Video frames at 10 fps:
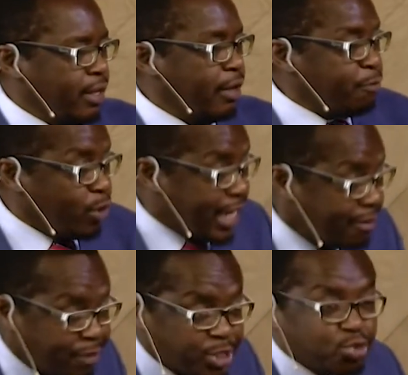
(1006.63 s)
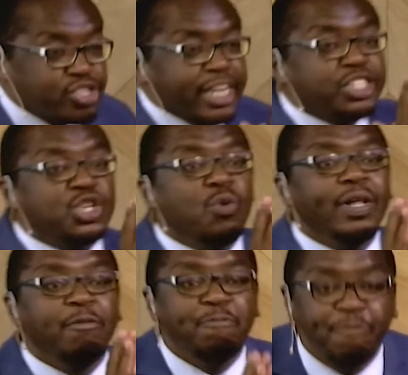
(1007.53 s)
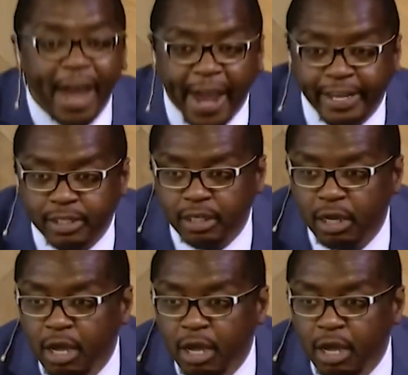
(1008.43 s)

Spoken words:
If you leave this to chance, you will fail.